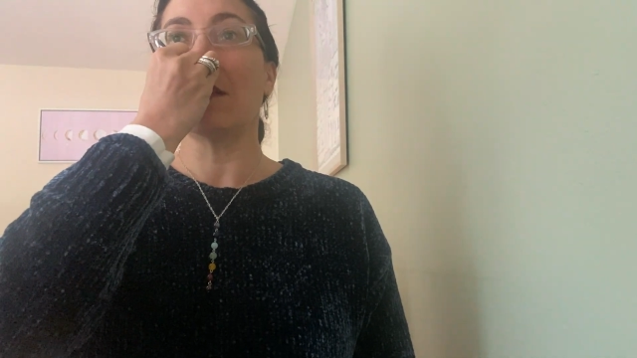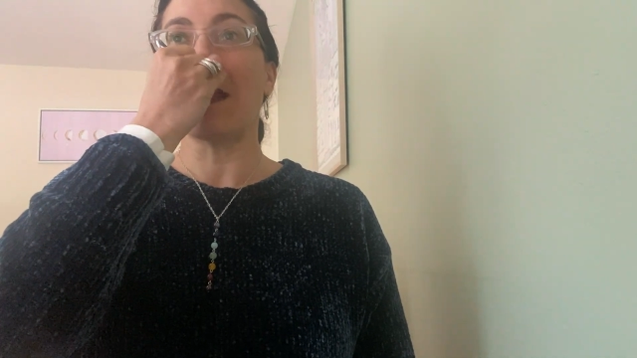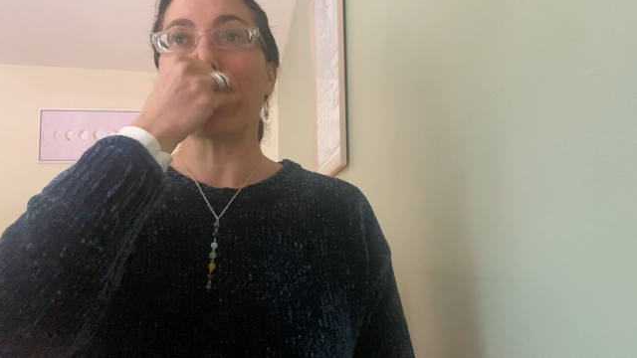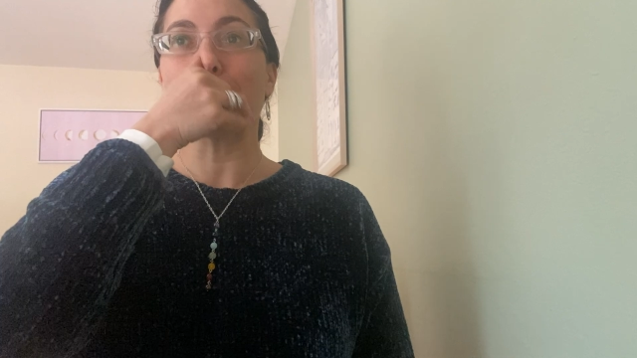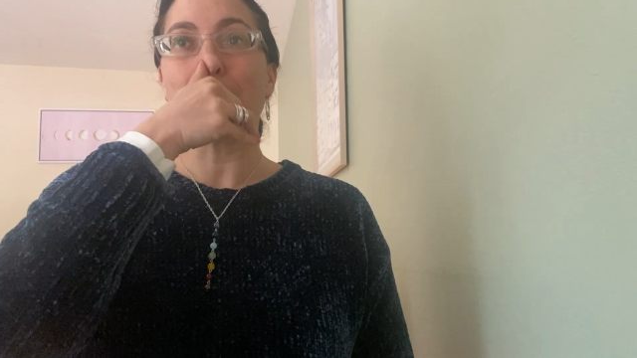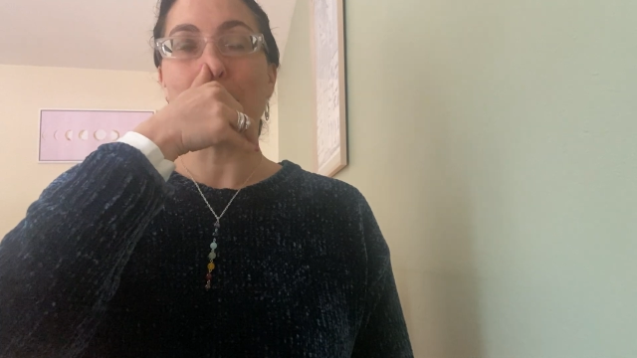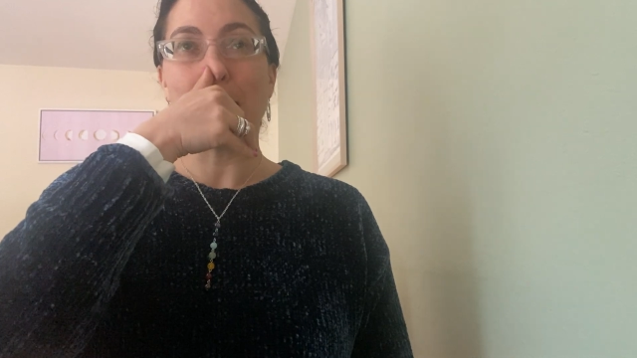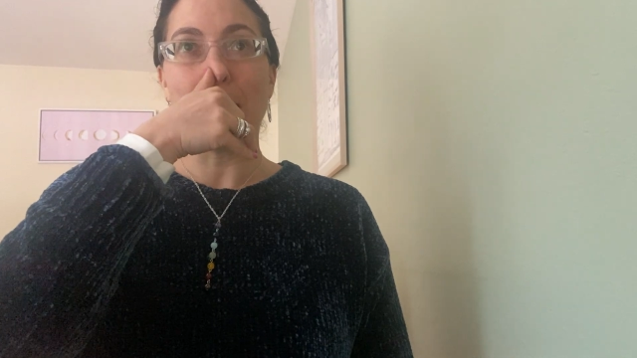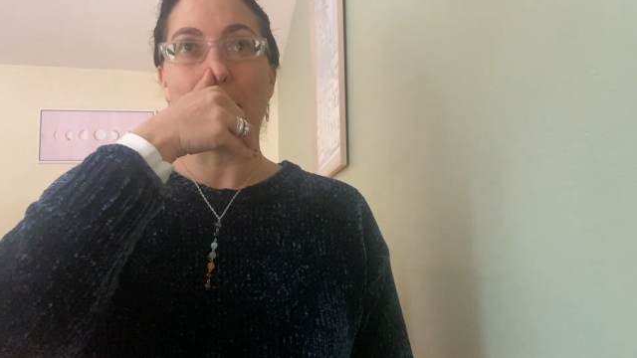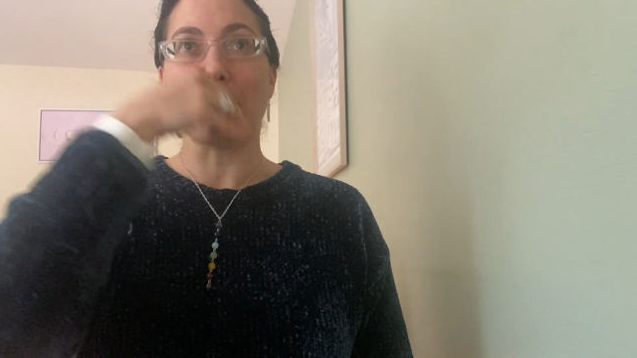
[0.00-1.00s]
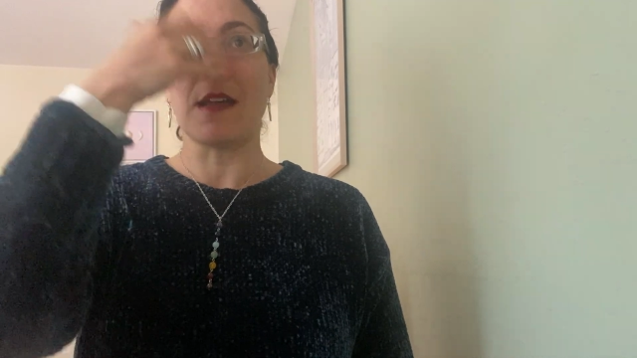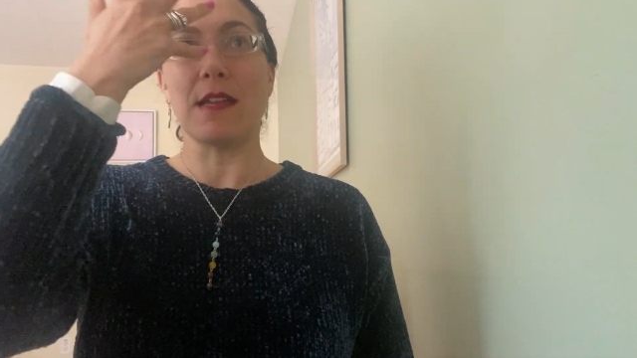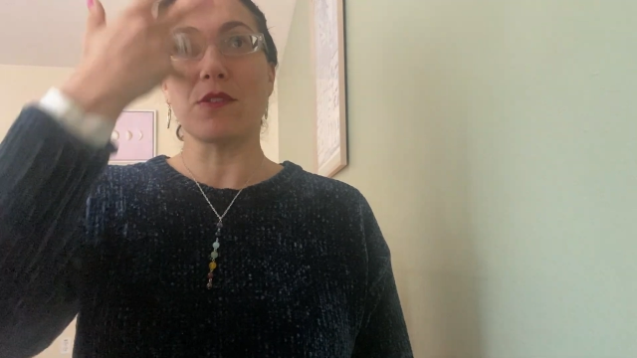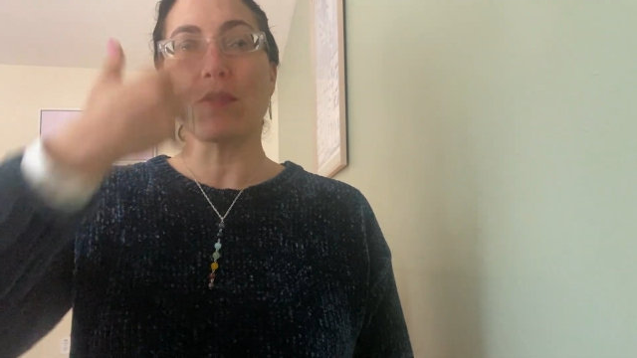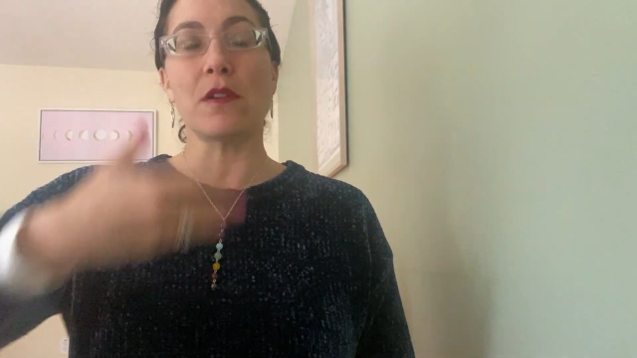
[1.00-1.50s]
exhale 8.
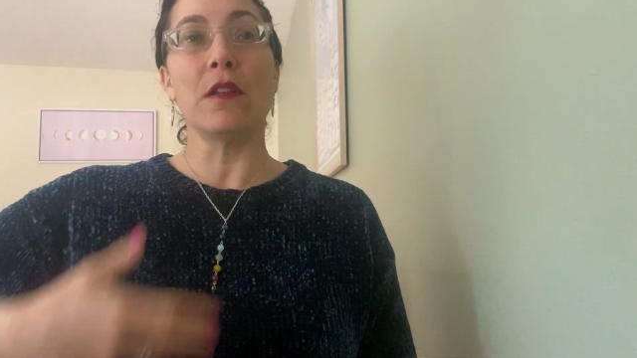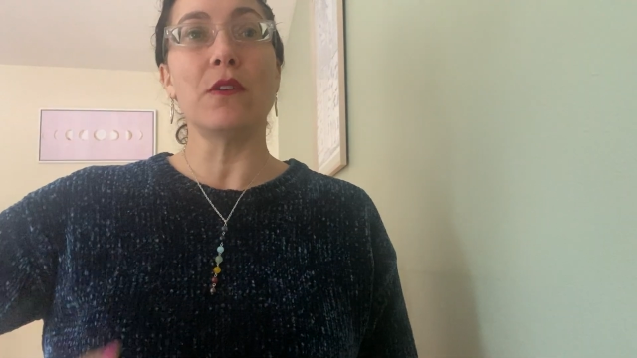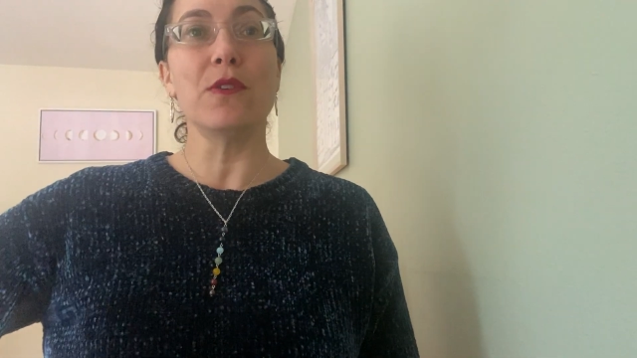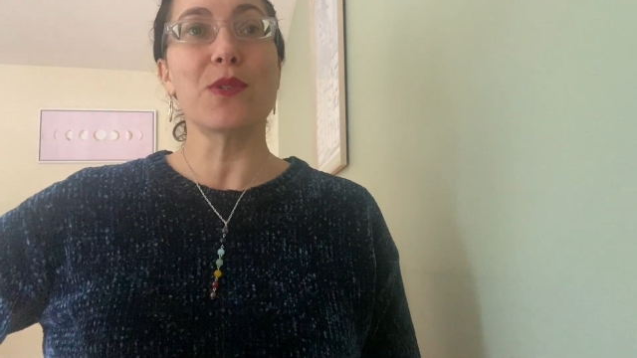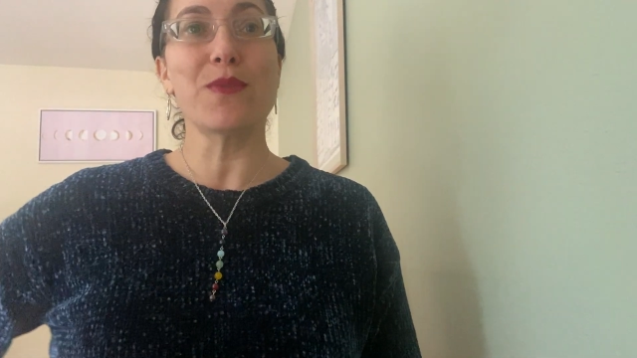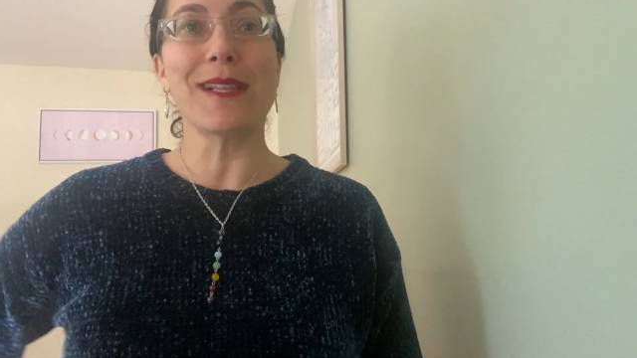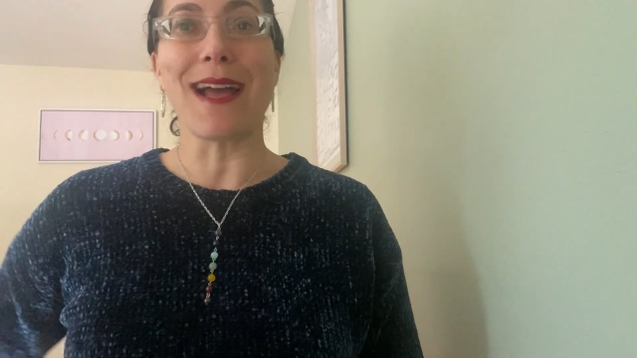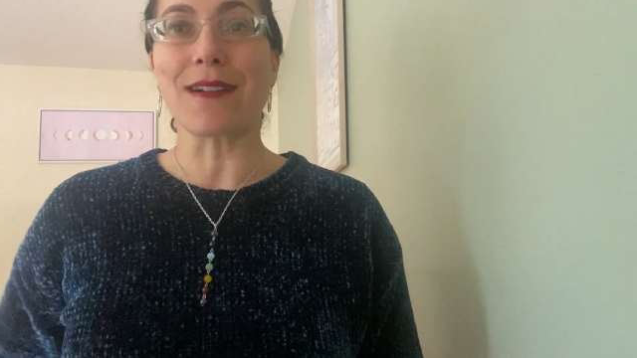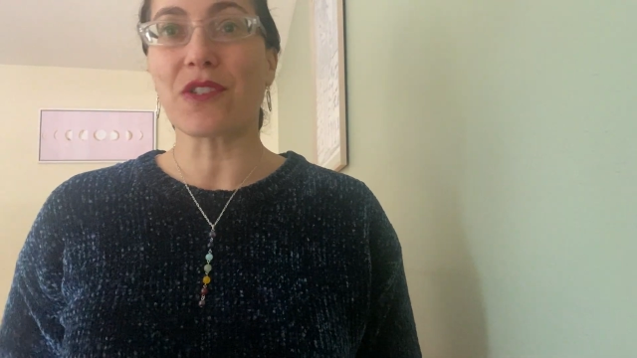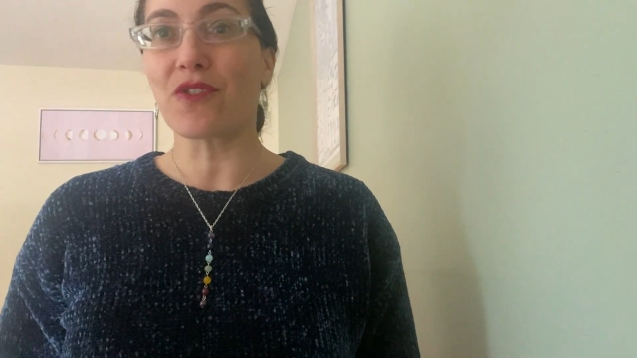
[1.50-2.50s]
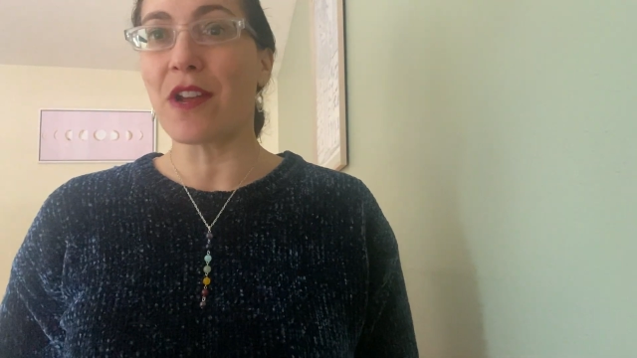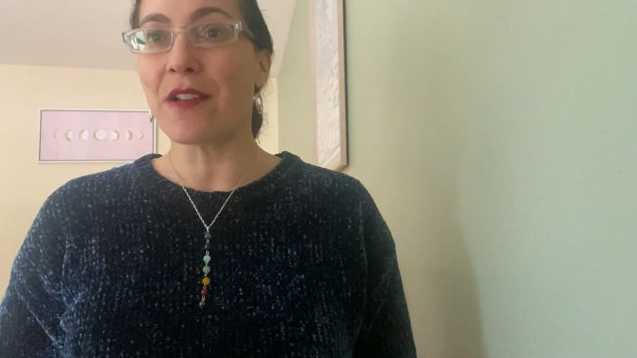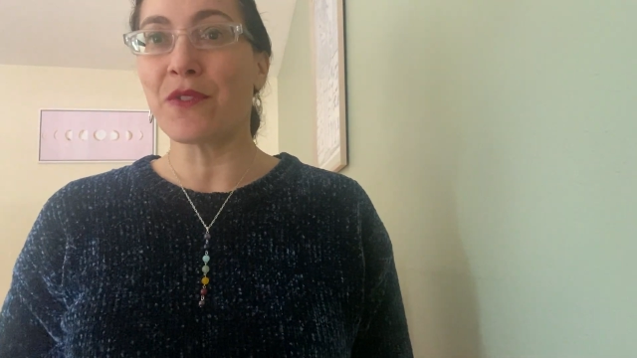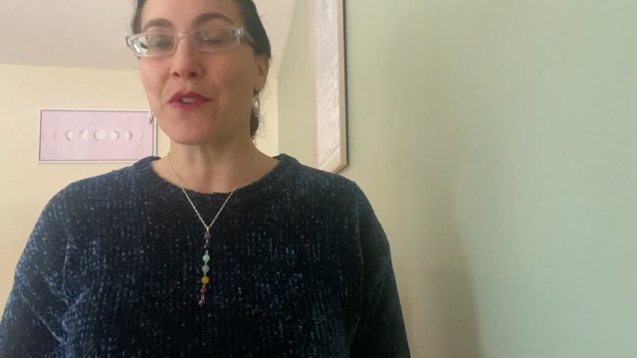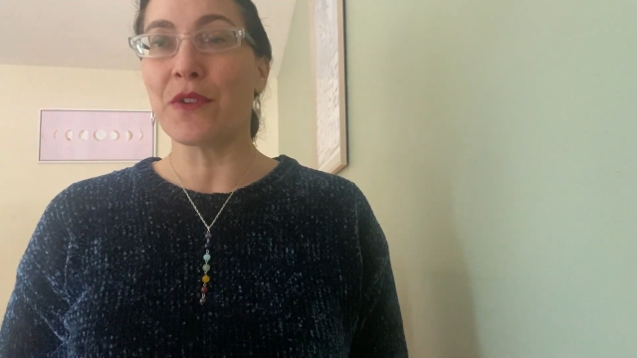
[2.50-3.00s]
Eyes are closed, relax.
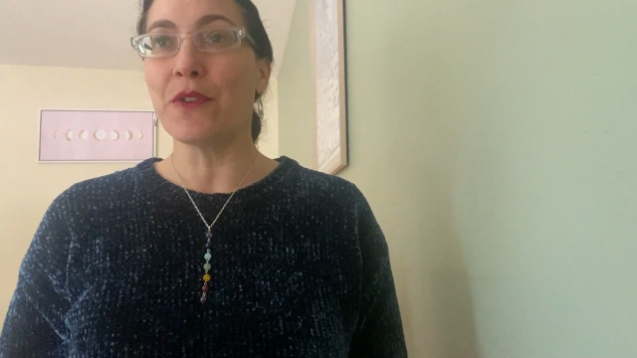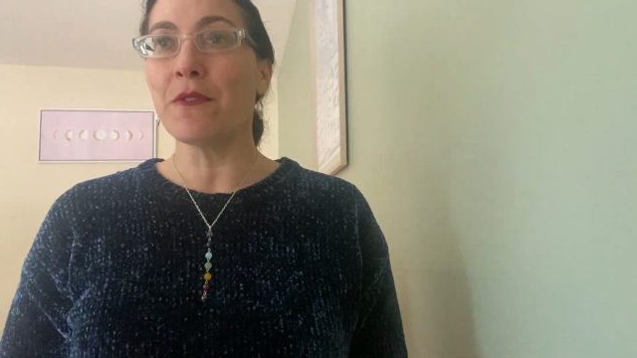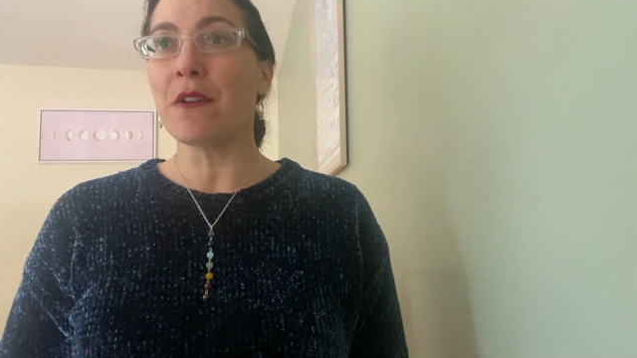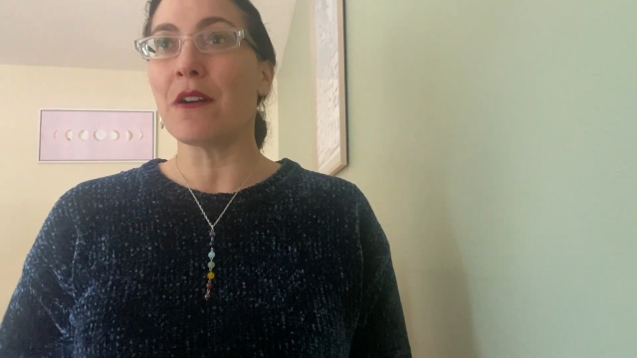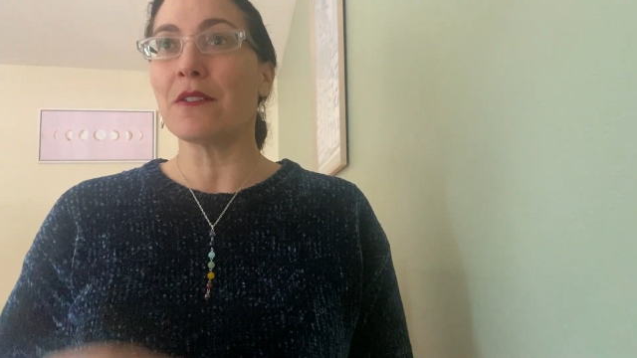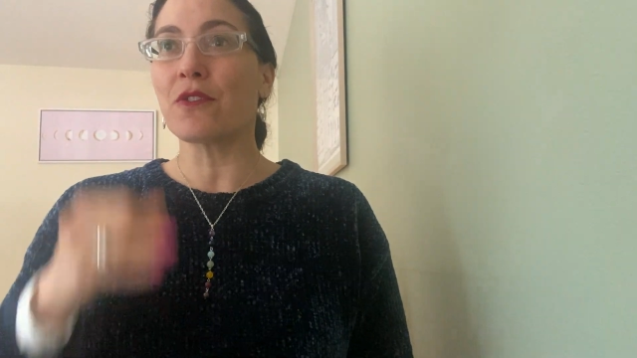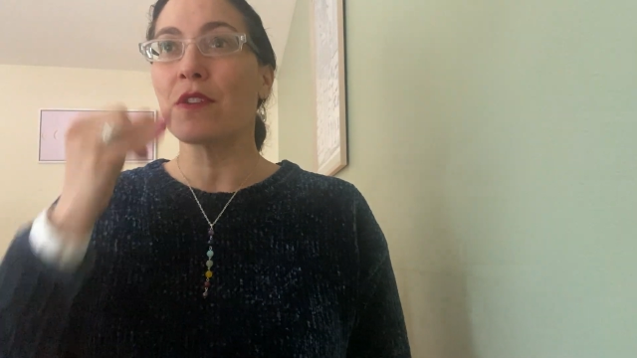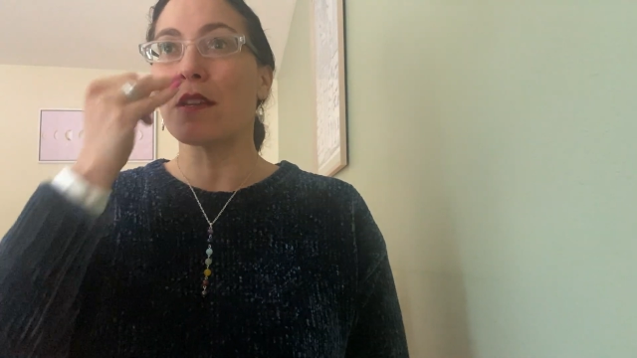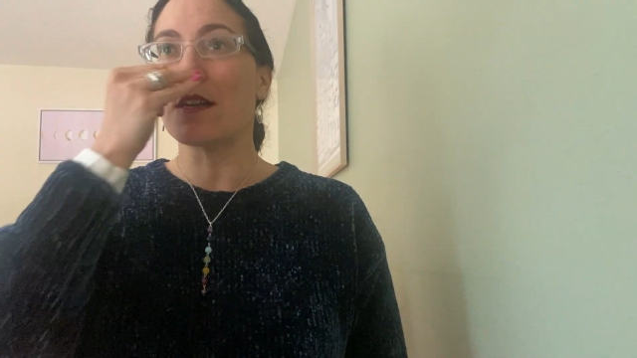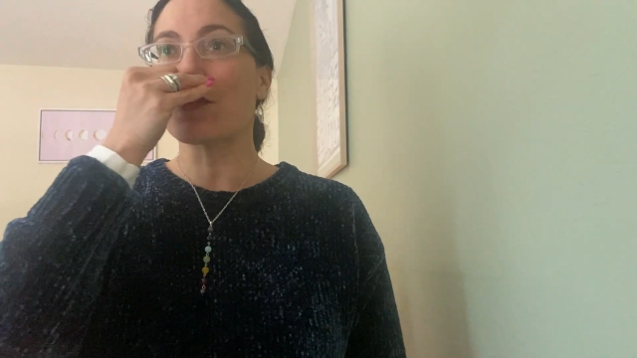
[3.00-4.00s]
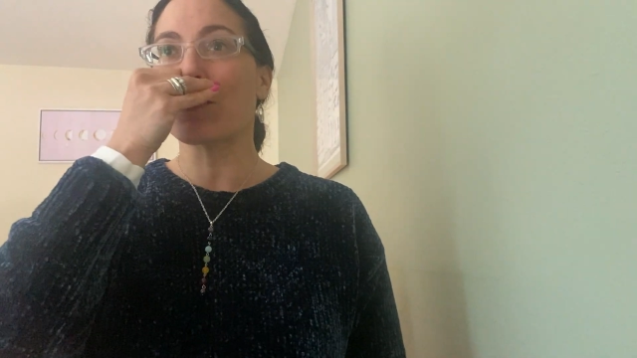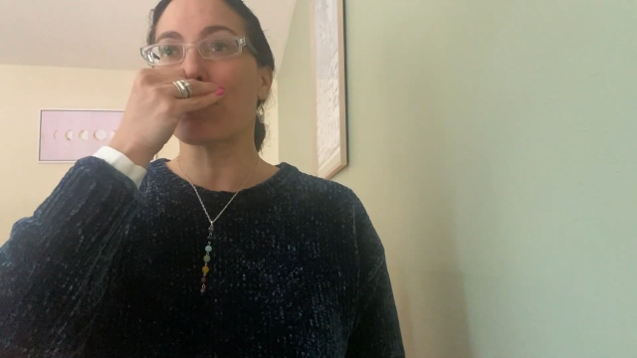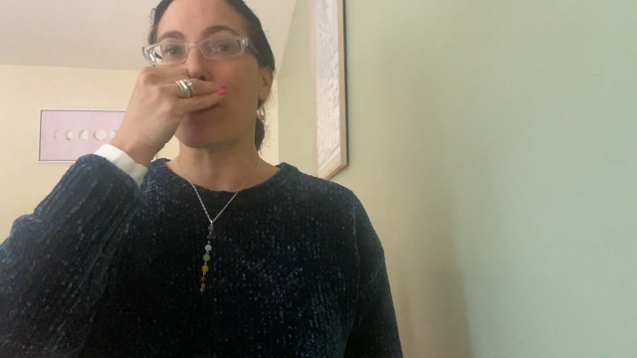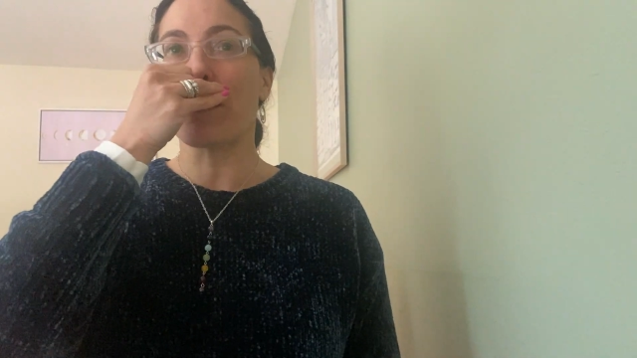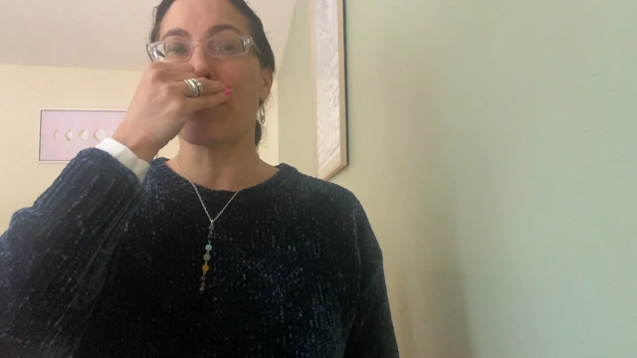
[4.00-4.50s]
Try on your own, alternate
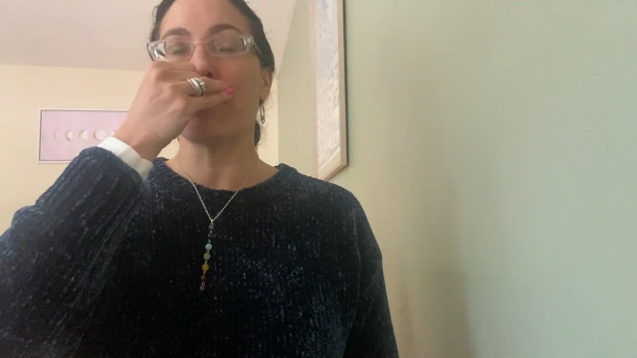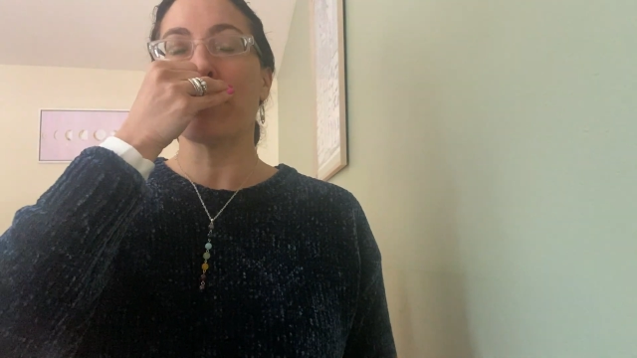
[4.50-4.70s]
nostril breath.